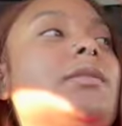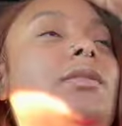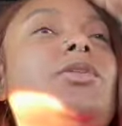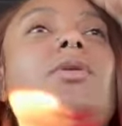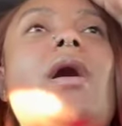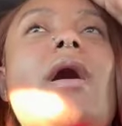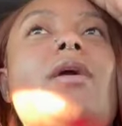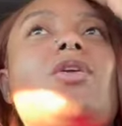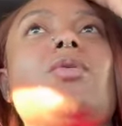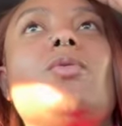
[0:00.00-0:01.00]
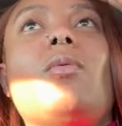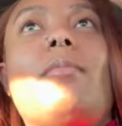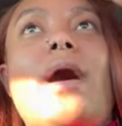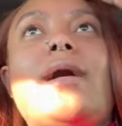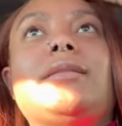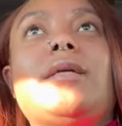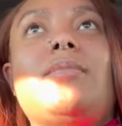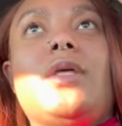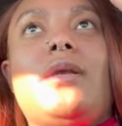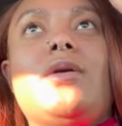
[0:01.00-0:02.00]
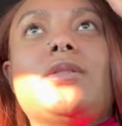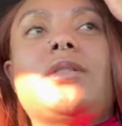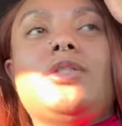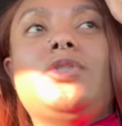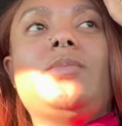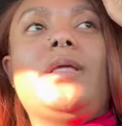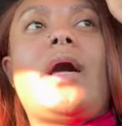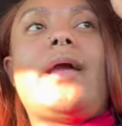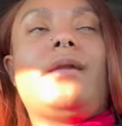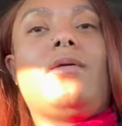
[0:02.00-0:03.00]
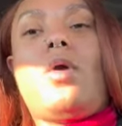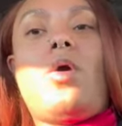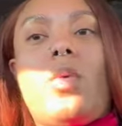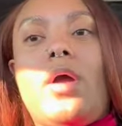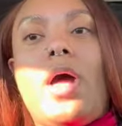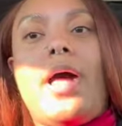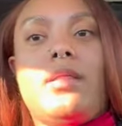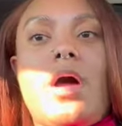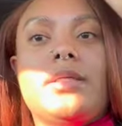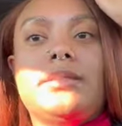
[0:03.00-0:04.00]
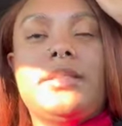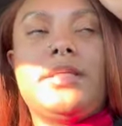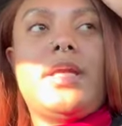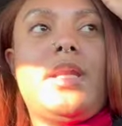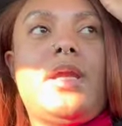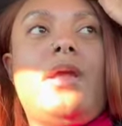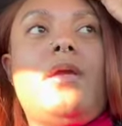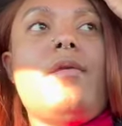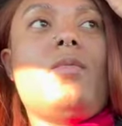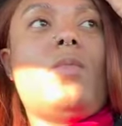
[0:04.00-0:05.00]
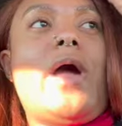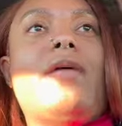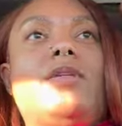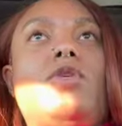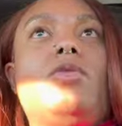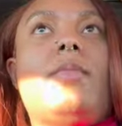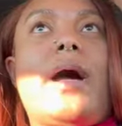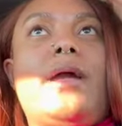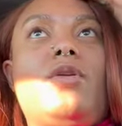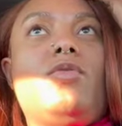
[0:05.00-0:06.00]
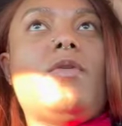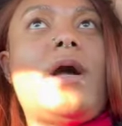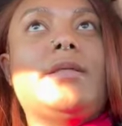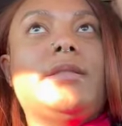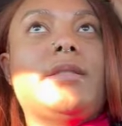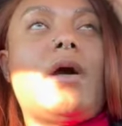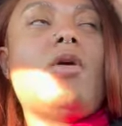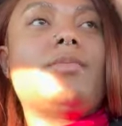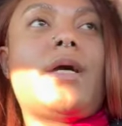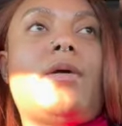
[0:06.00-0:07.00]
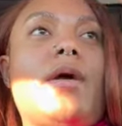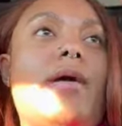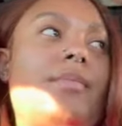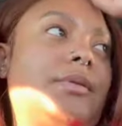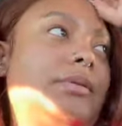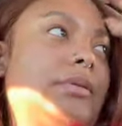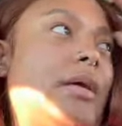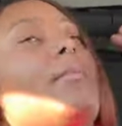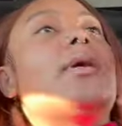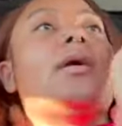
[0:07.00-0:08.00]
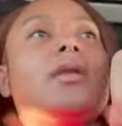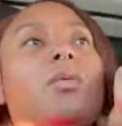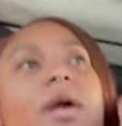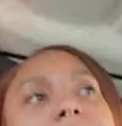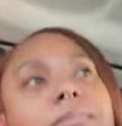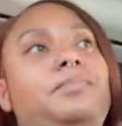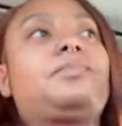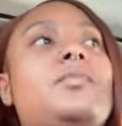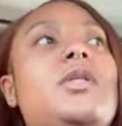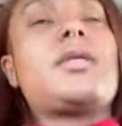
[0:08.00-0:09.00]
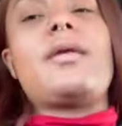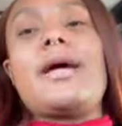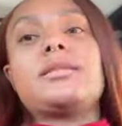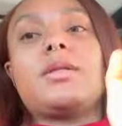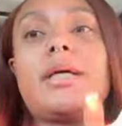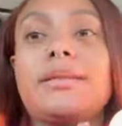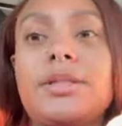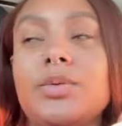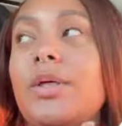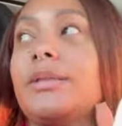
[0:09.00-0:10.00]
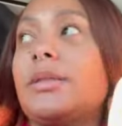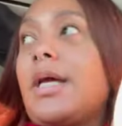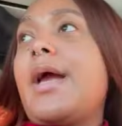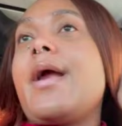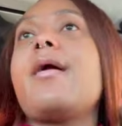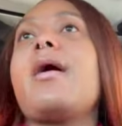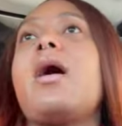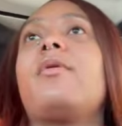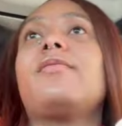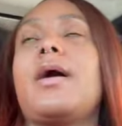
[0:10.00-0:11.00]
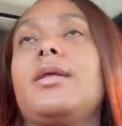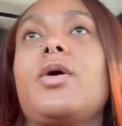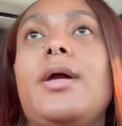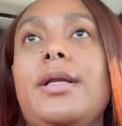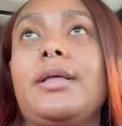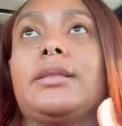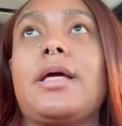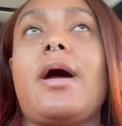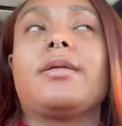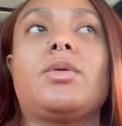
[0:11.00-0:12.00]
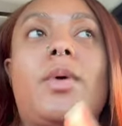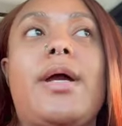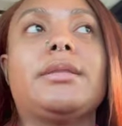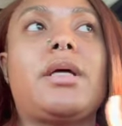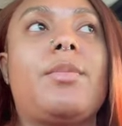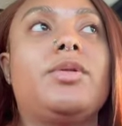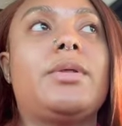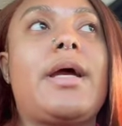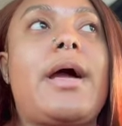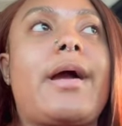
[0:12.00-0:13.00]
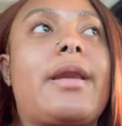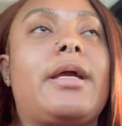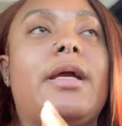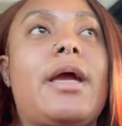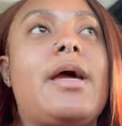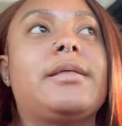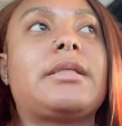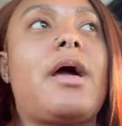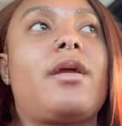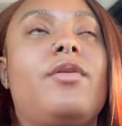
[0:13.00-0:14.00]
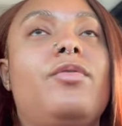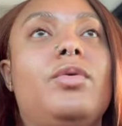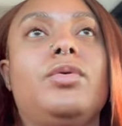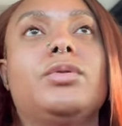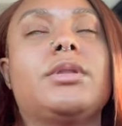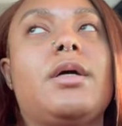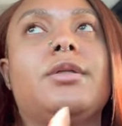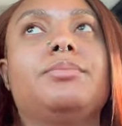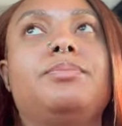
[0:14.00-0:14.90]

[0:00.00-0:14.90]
you know how you buy something else because you be like oh well i lost it and then after you buy it you find it i hope that don't happen but anyway so that's on the itinerary today i'm gonna finally go ahead and get that out the way so i'm gonna do that i gotta get gas i gotta get food so